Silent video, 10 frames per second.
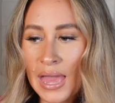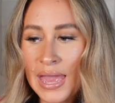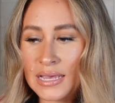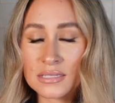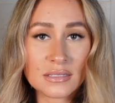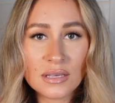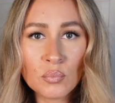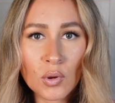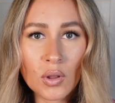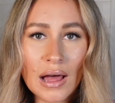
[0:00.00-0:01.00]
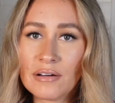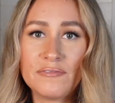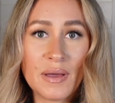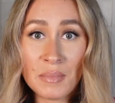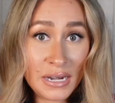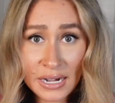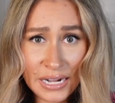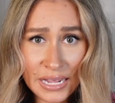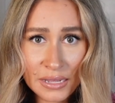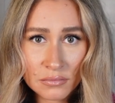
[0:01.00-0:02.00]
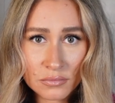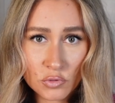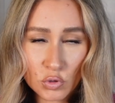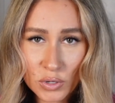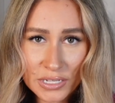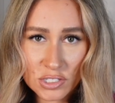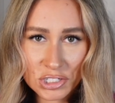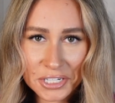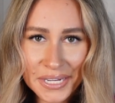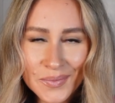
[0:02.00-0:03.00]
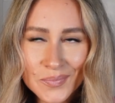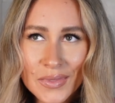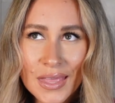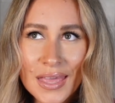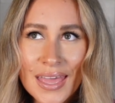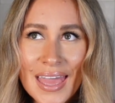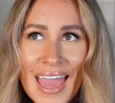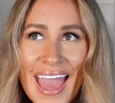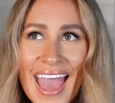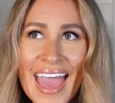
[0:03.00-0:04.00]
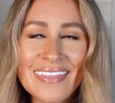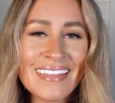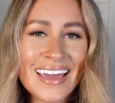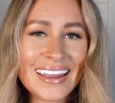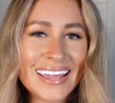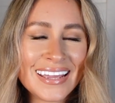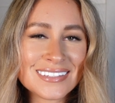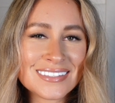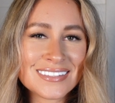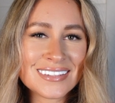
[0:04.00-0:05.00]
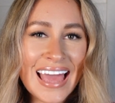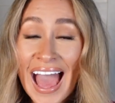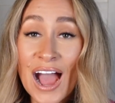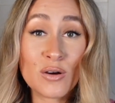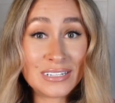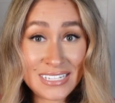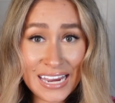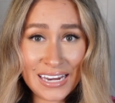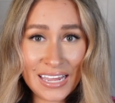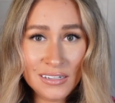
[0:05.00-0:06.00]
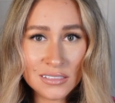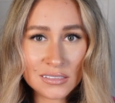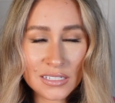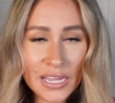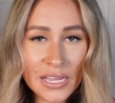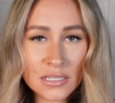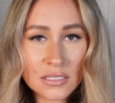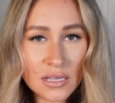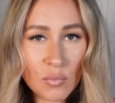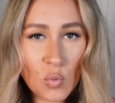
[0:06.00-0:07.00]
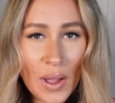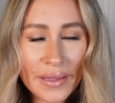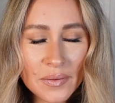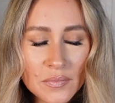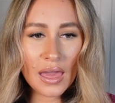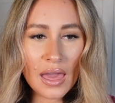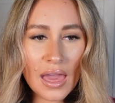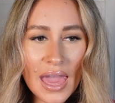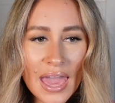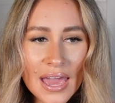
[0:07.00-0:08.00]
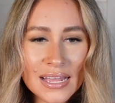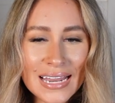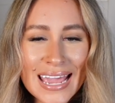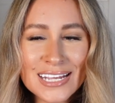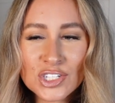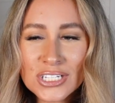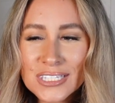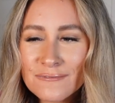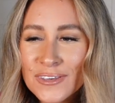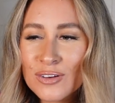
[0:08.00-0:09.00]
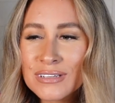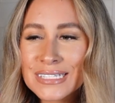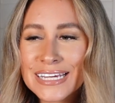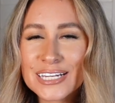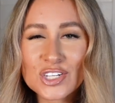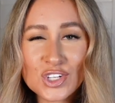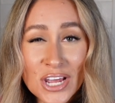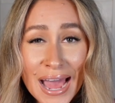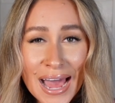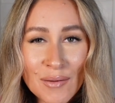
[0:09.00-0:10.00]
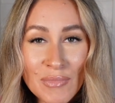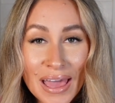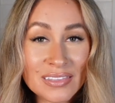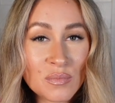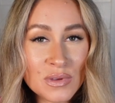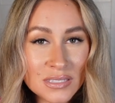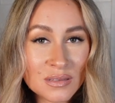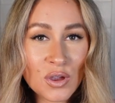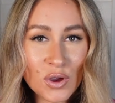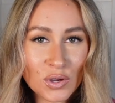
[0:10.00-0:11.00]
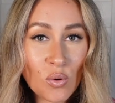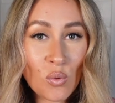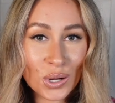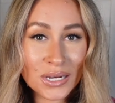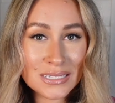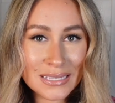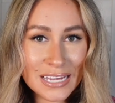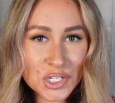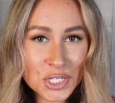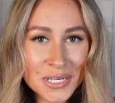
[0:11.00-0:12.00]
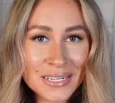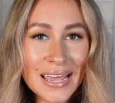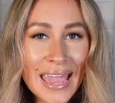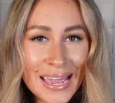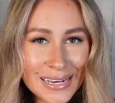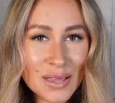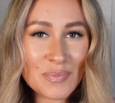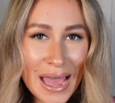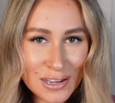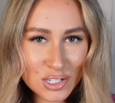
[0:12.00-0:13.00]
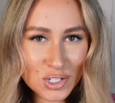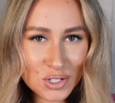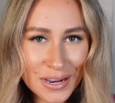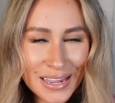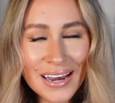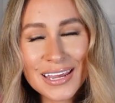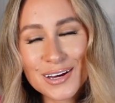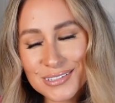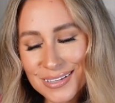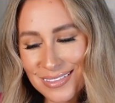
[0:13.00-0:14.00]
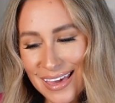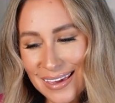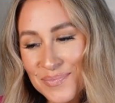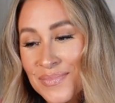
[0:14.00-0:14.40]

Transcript: a symbol of femininity through history, and that it's outdated in some way. And it just feels like a jab at the Miss America organization and at pageantry. And here's the thing.